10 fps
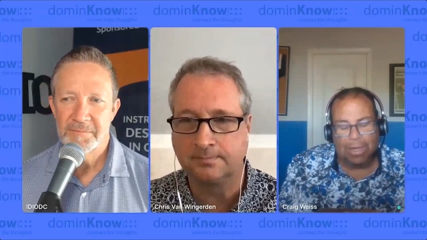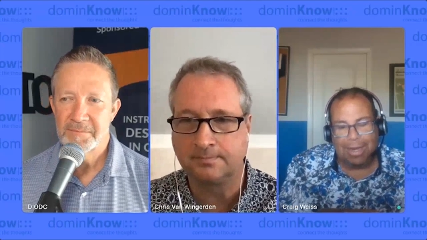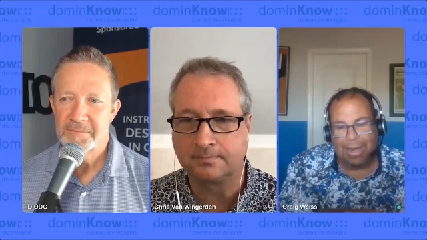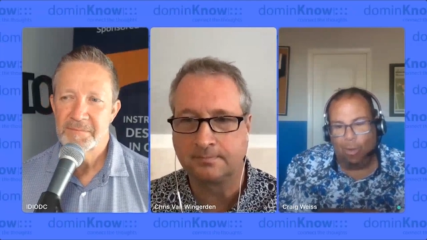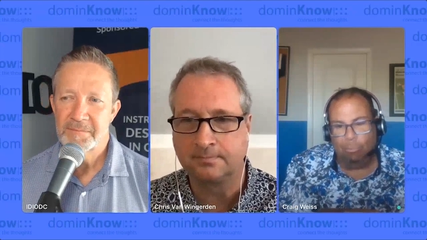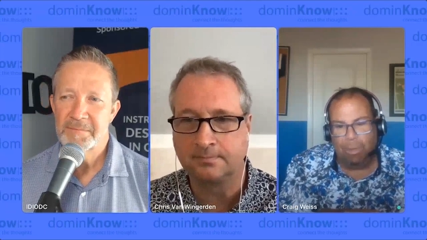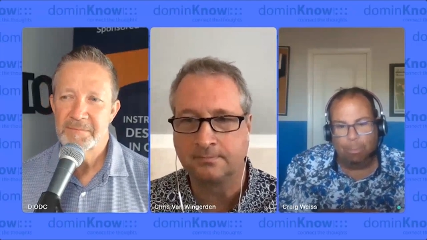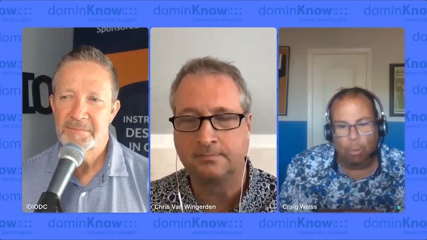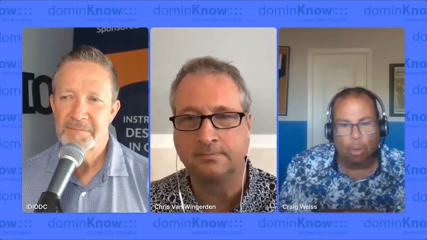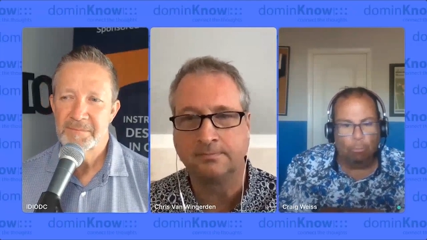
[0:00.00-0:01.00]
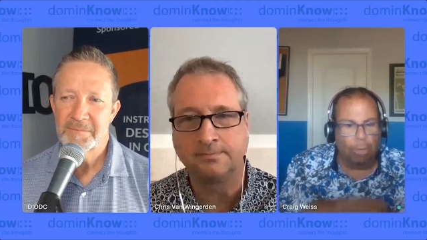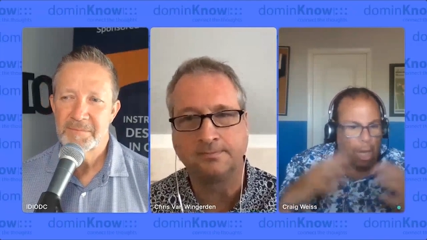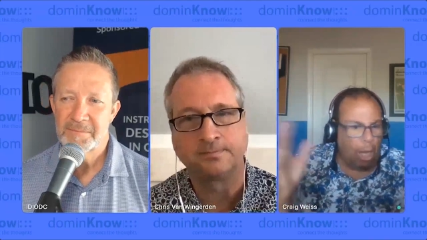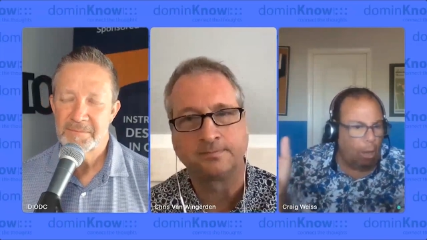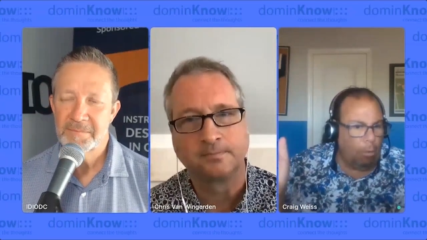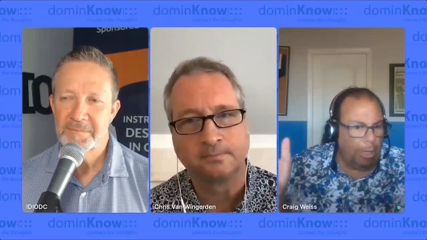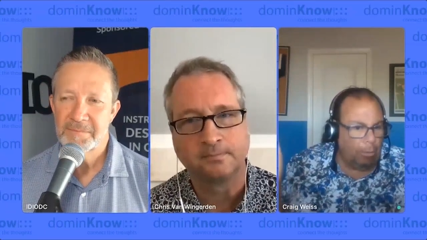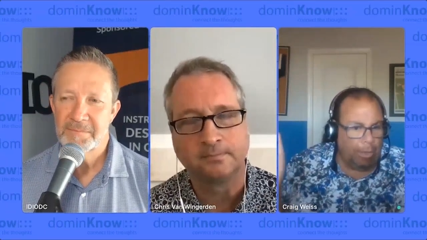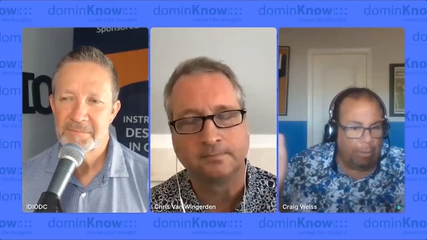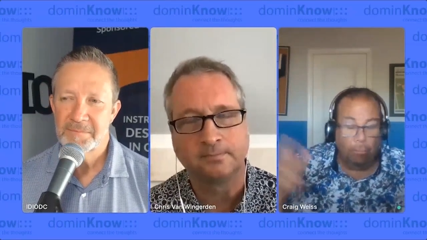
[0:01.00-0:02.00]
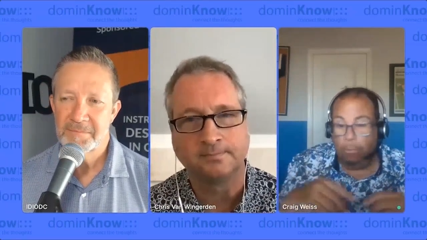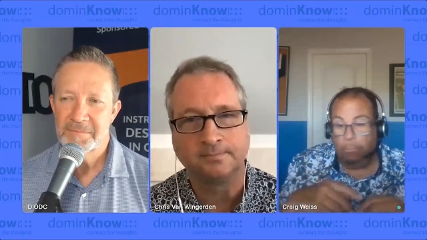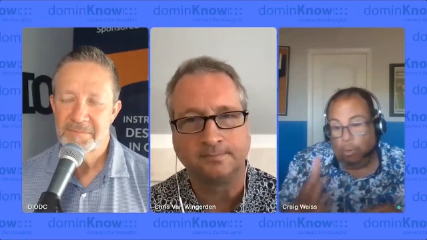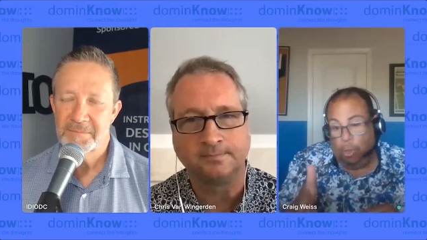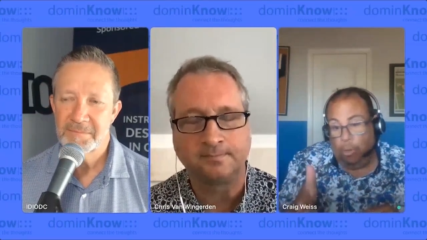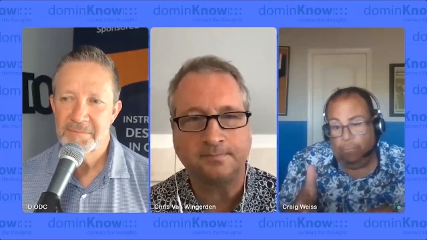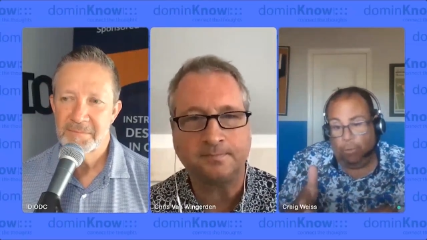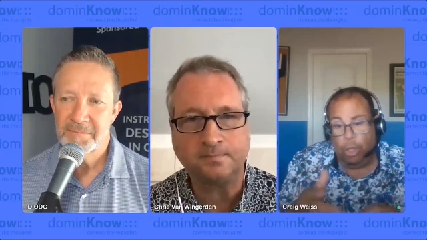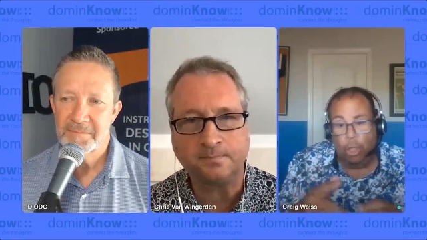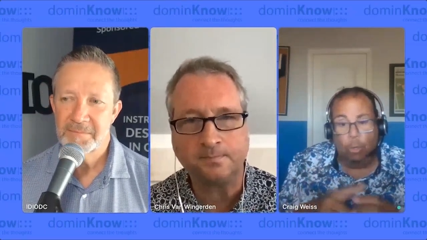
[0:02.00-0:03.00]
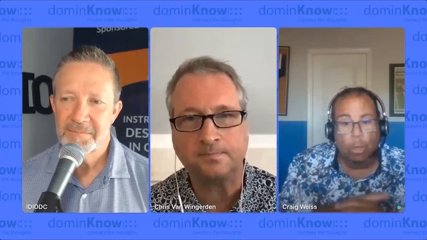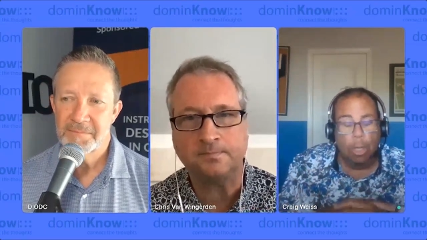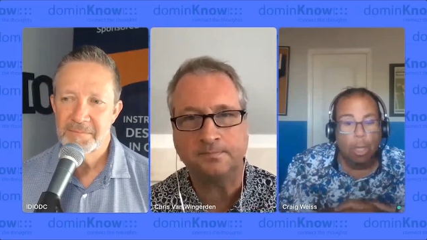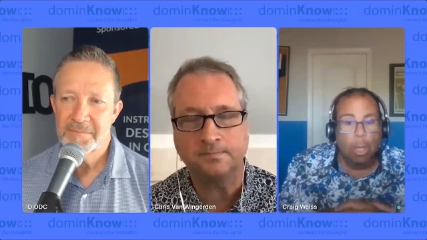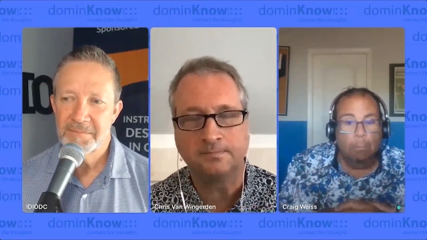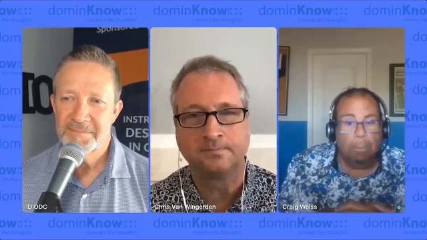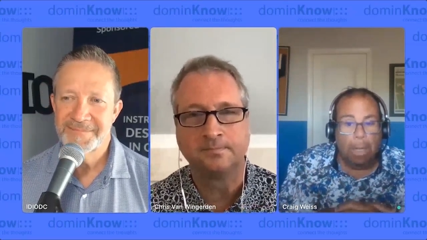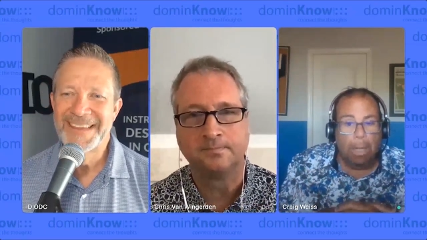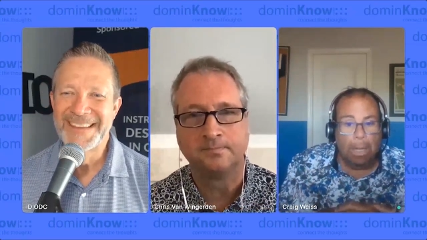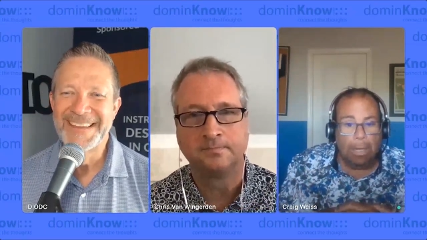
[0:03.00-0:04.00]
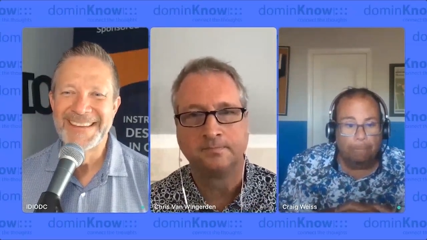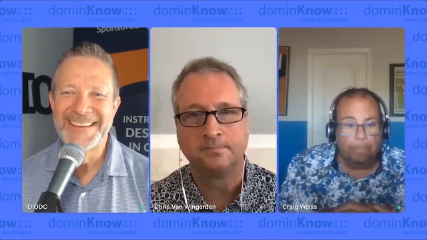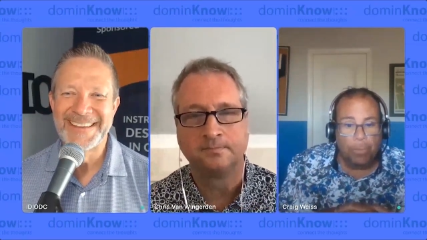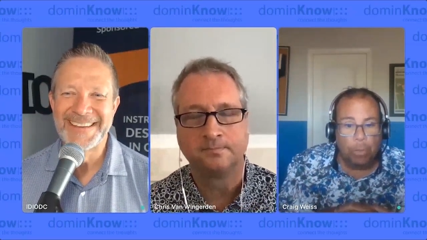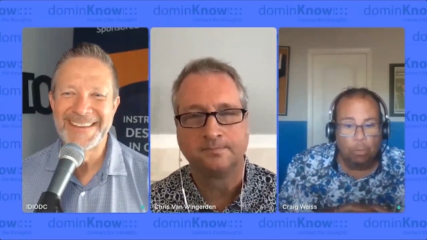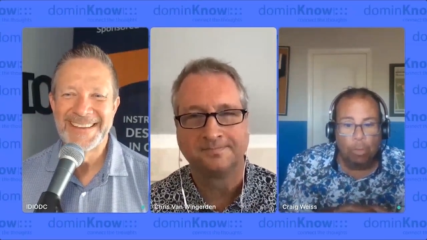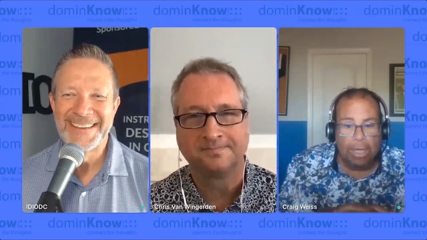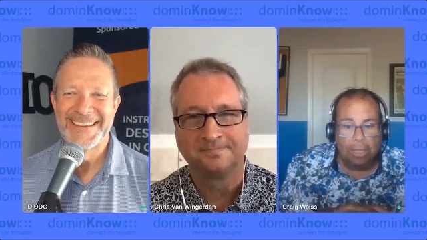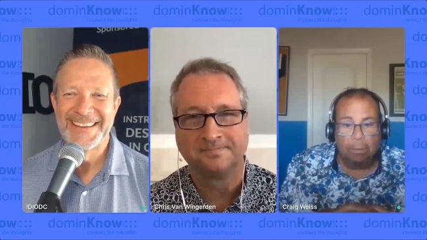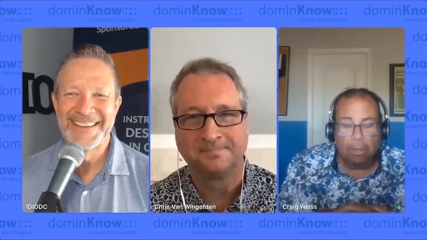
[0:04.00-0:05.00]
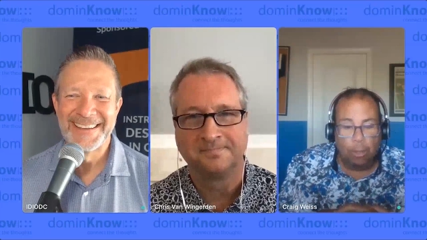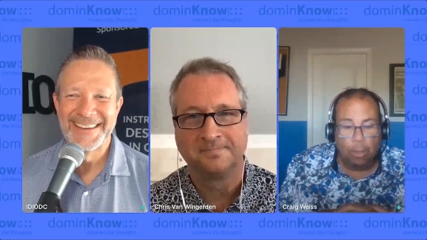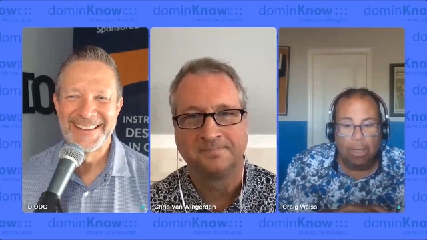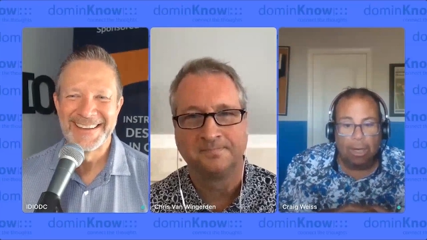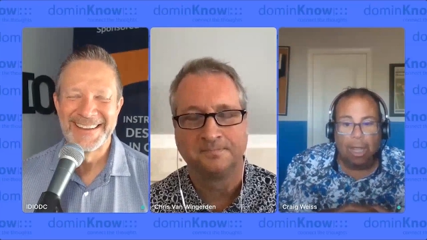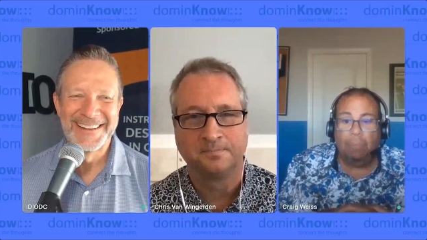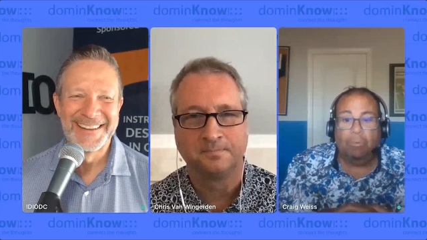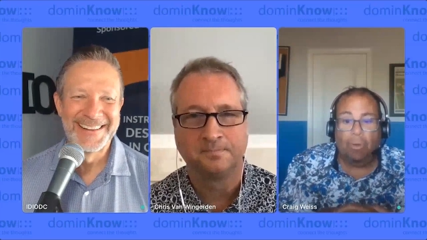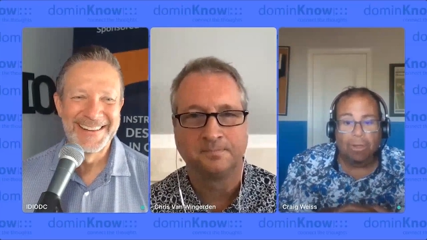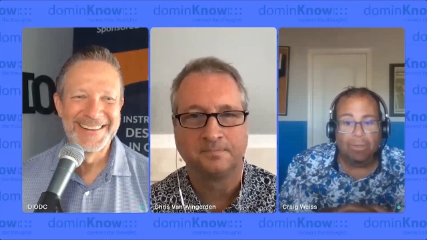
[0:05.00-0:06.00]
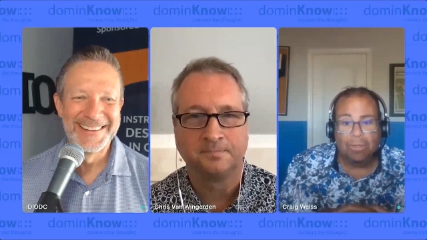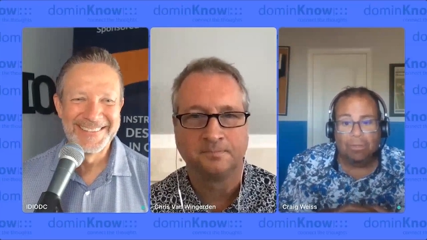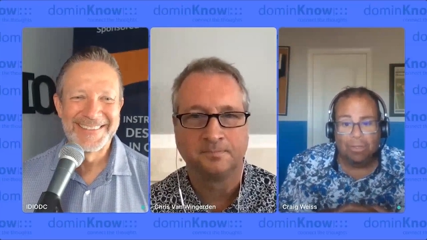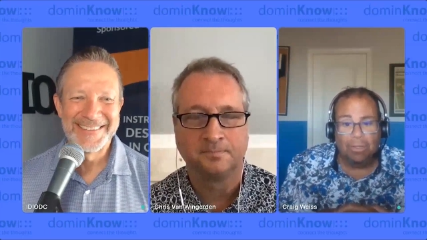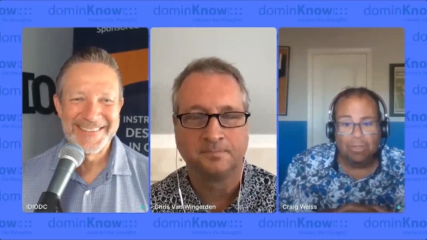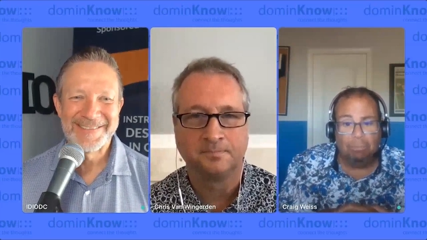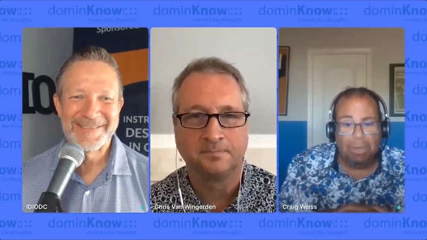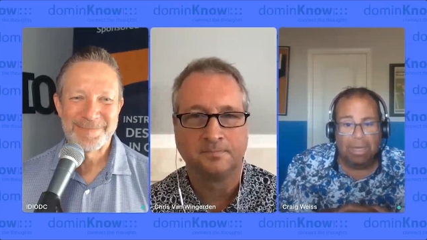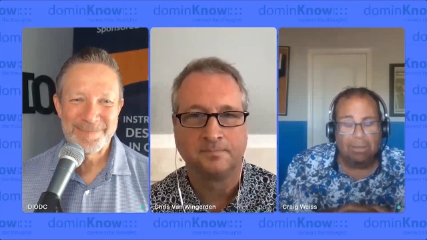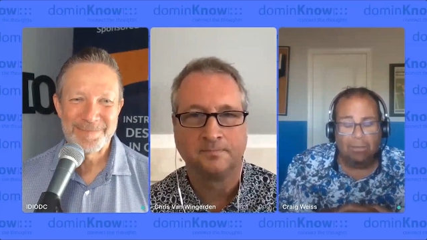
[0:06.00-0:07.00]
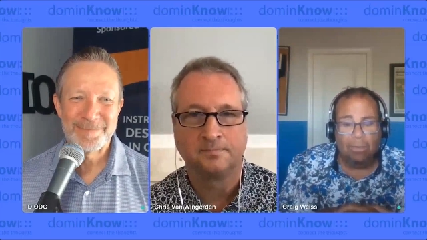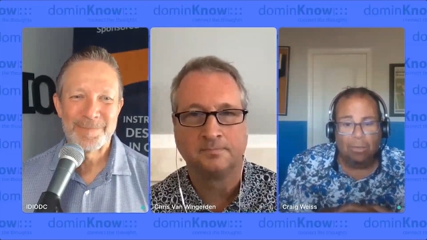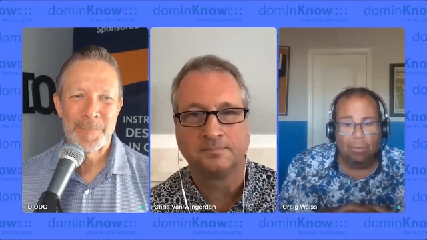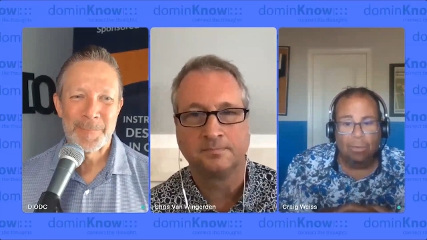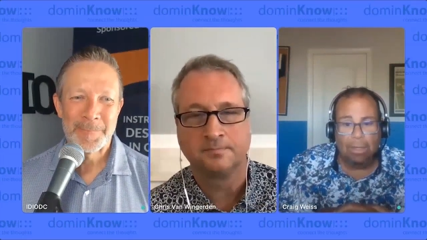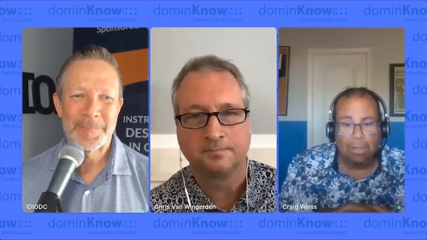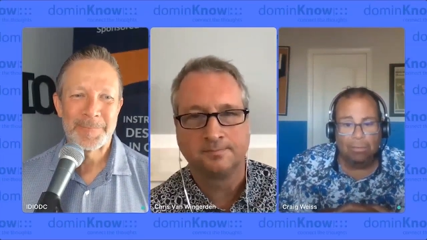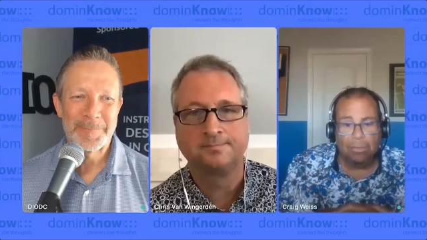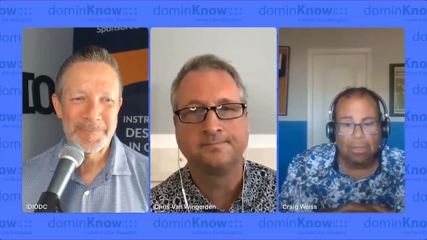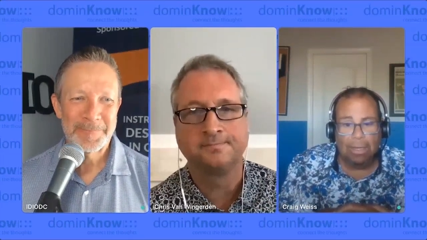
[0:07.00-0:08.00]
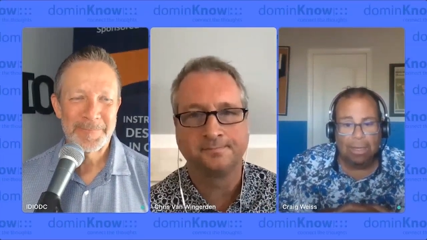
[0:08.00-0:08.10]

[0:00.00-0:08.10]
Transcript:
Speaker 1: and I know people go, "No, I don't have." Well, good for you, but you need the you need a high processing speed to do this.